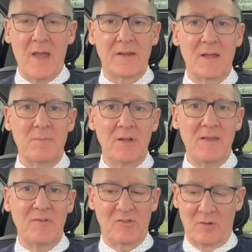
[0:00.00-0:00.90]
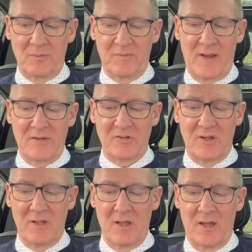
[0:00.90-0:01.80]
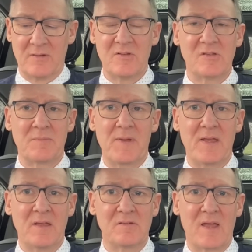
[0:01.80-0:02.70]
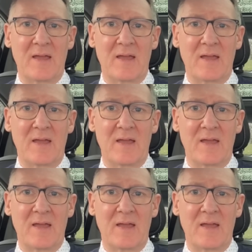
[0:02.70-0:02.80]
and I believe it stops flashing and disappears